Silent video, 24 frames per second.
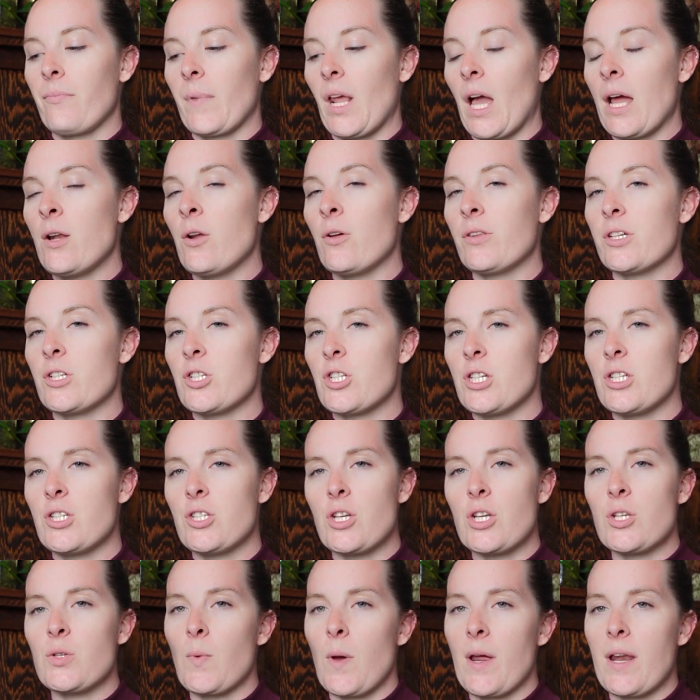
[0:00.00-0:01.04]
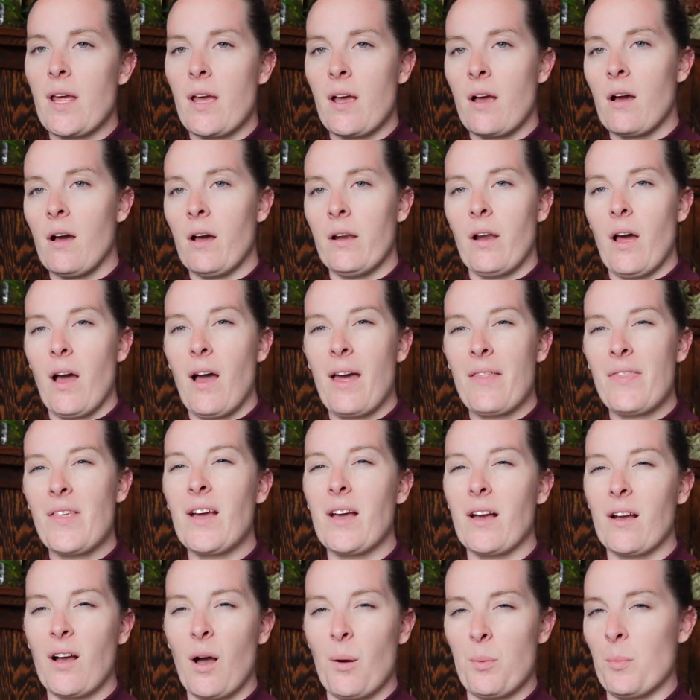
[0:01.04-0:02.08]
I know that she's just waiting on, I think,
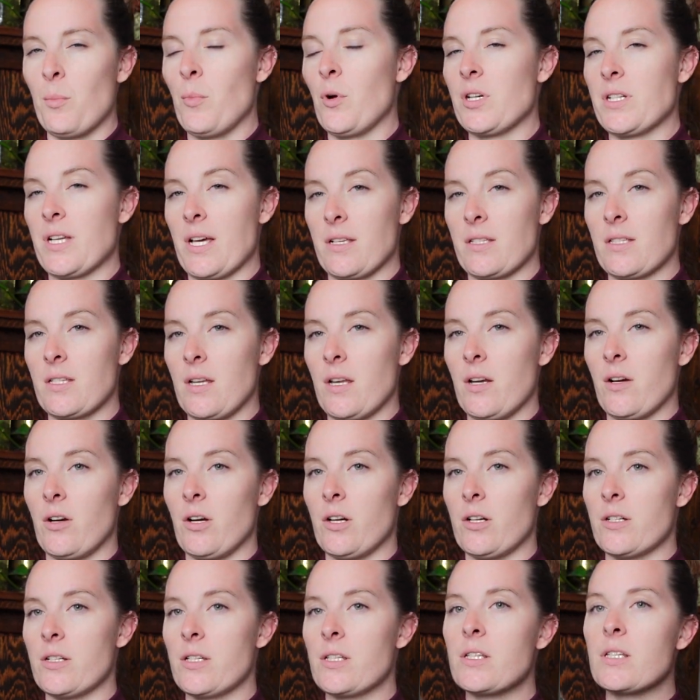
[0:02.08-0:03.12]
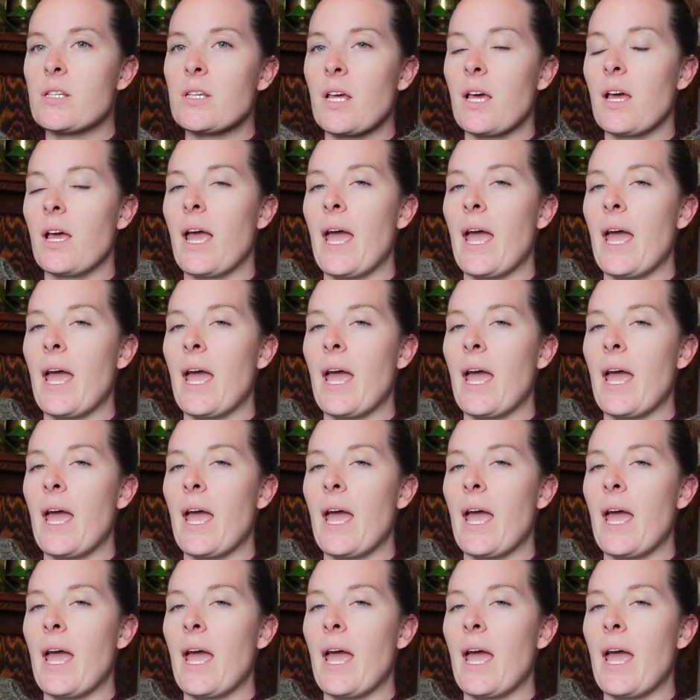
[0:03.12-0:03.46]
a couple more test knitters.